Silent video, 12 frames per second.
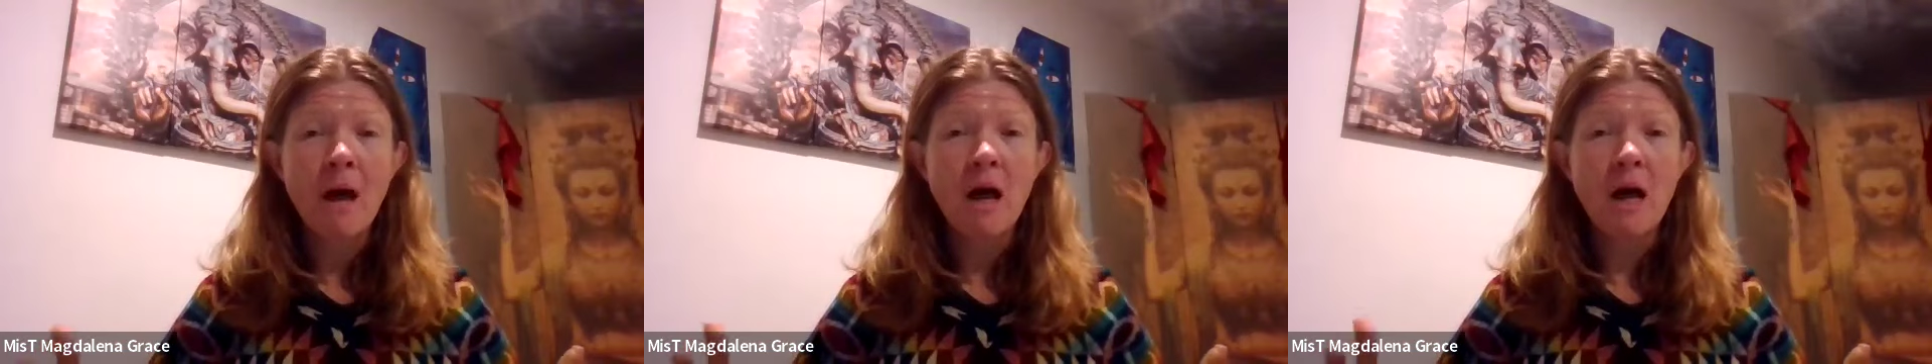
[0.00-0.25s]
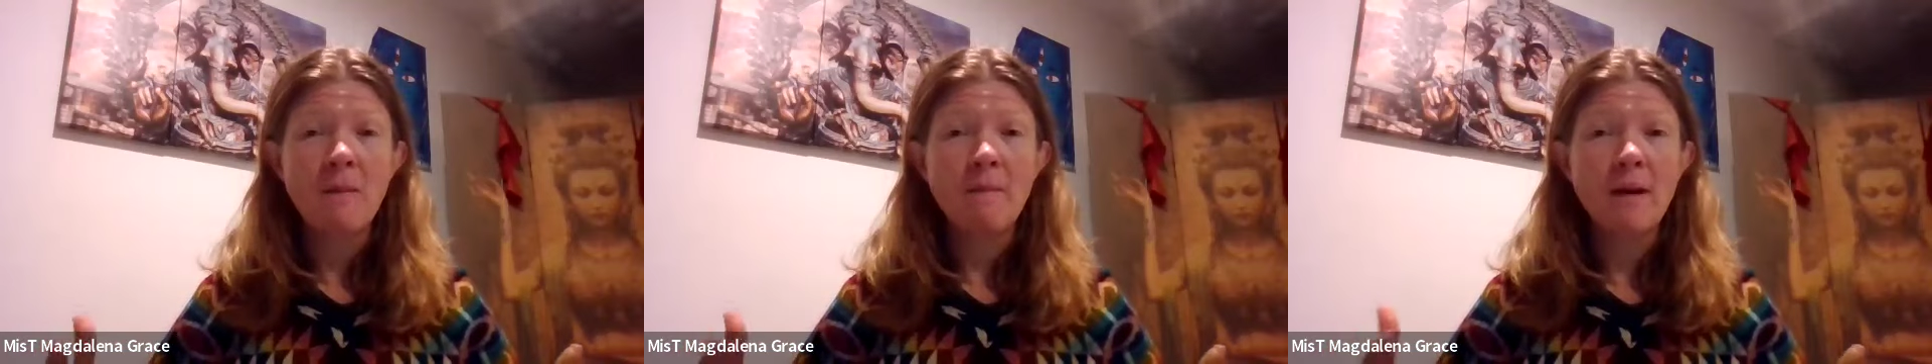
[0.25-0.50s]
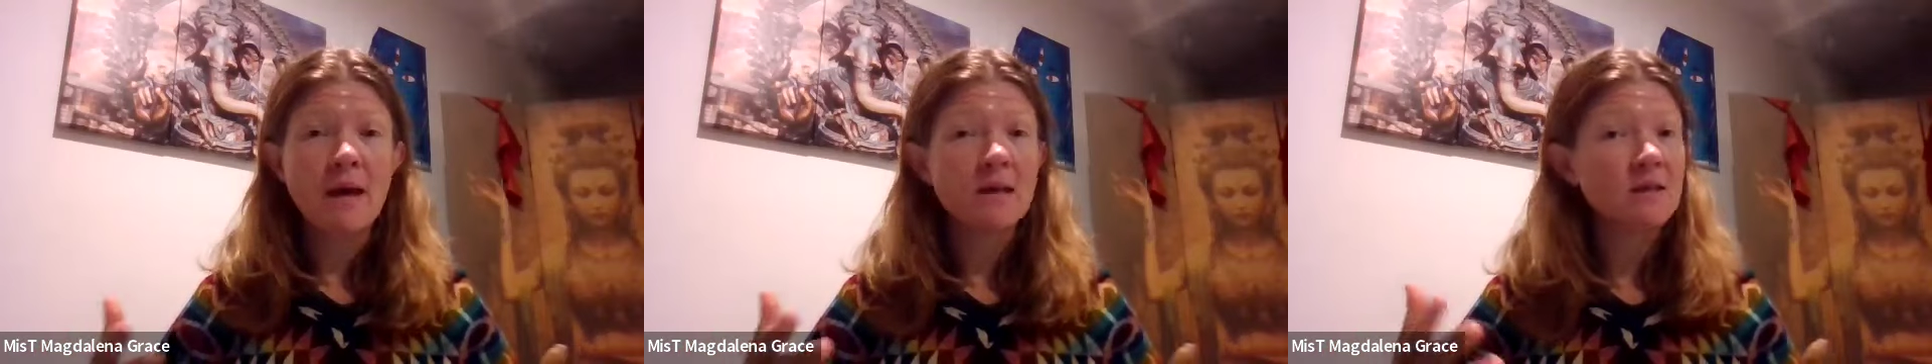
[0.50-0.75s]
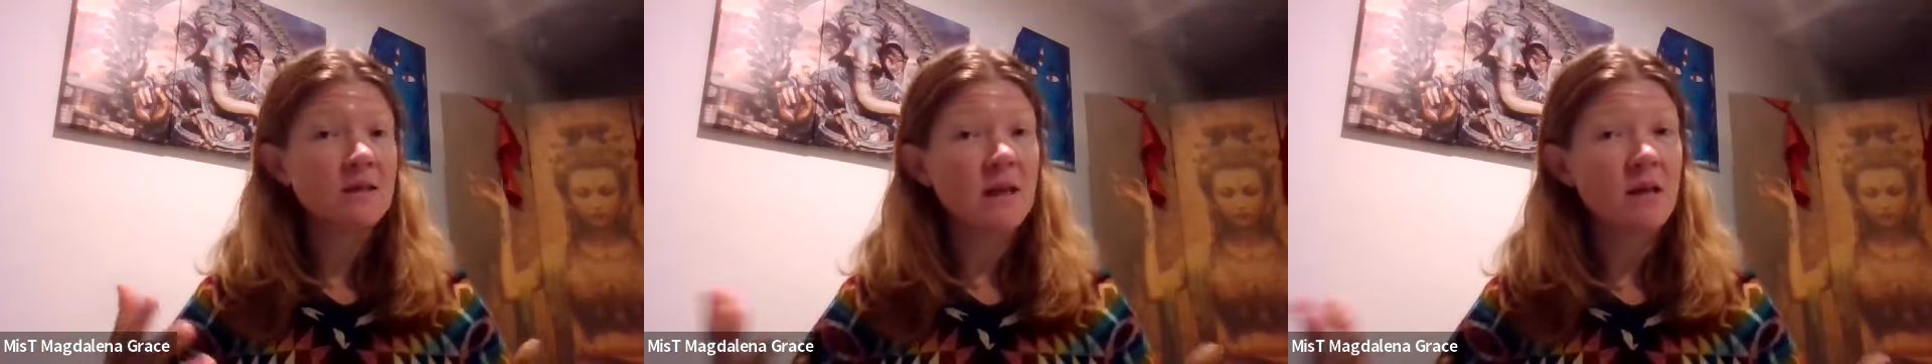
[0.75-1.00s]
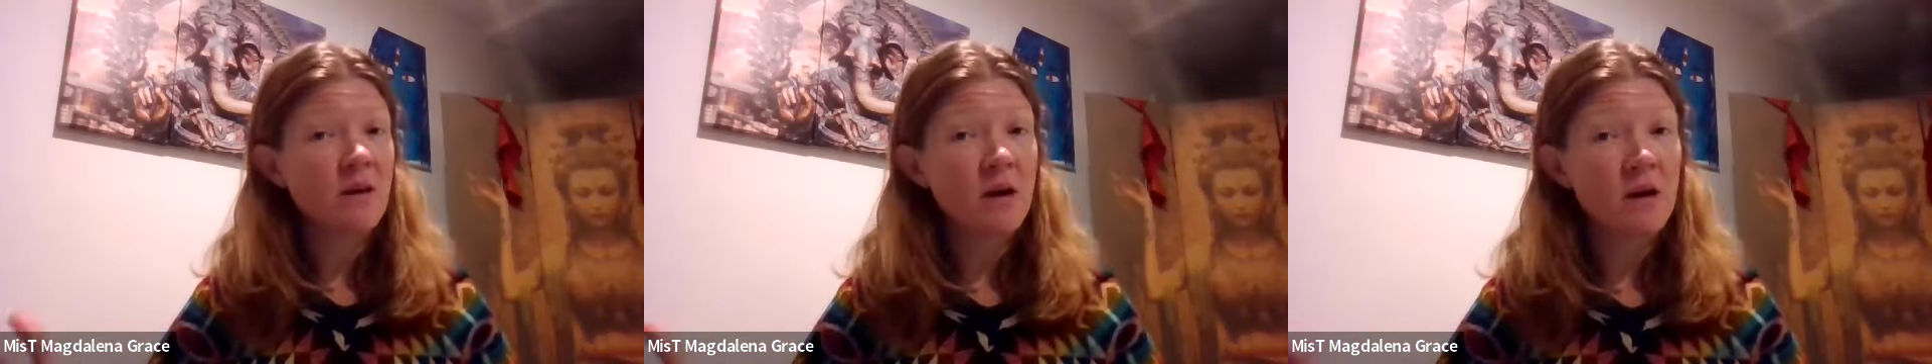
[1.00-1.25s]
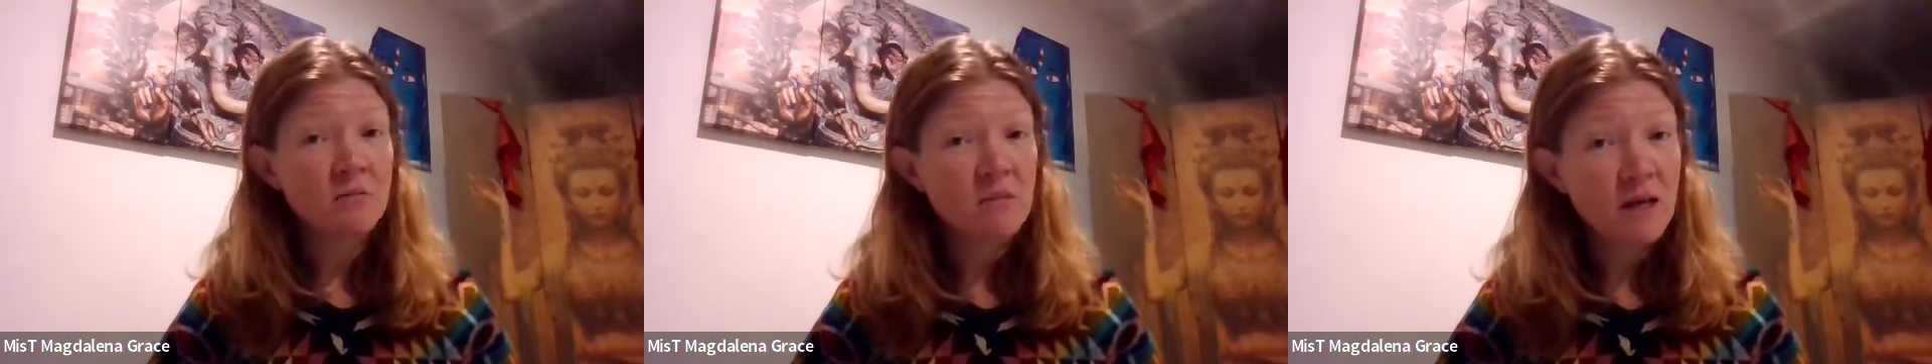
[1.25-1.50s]
And stay
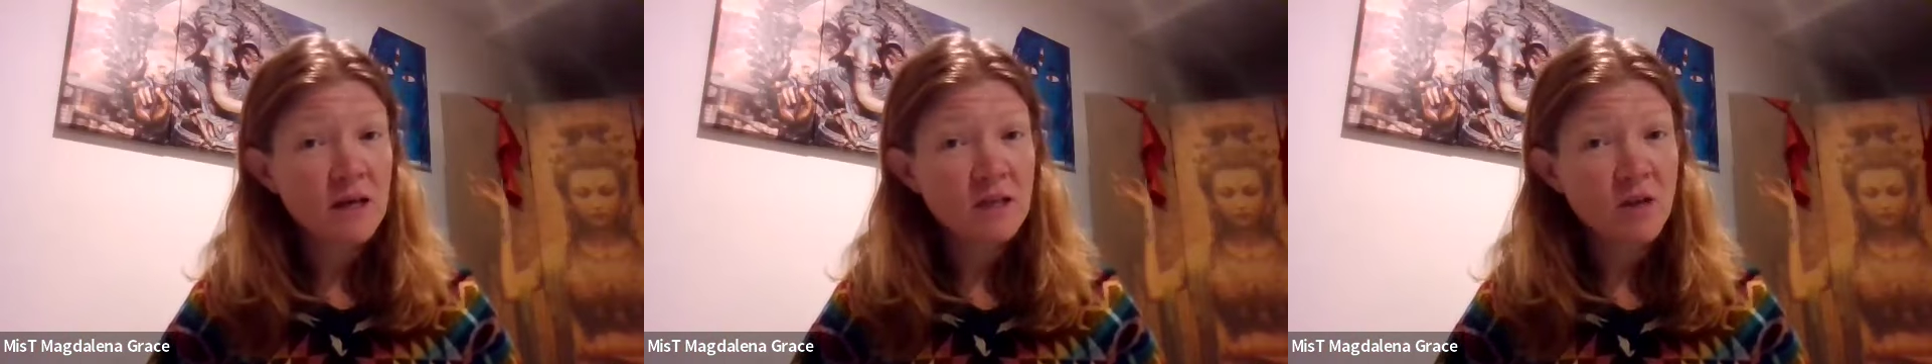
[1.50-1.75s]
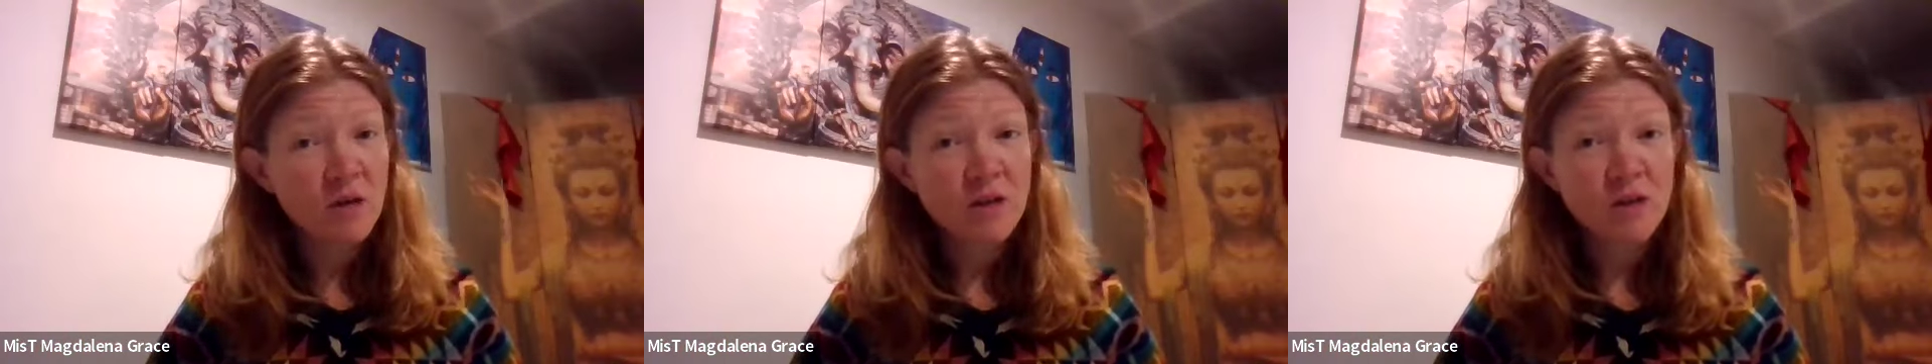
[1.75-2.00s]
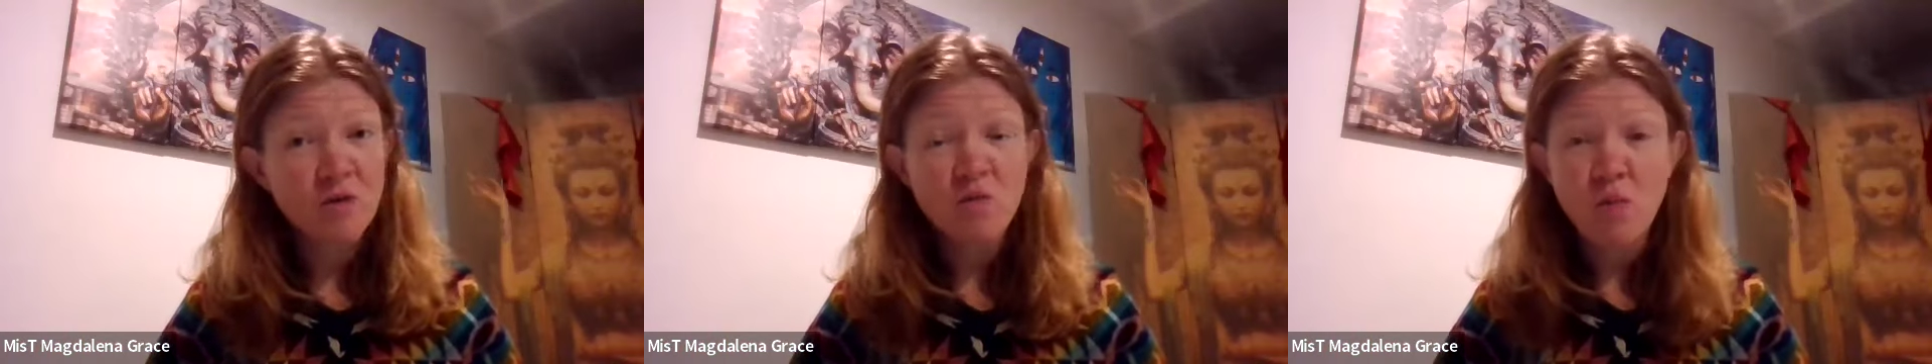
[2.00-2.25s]
there as long as you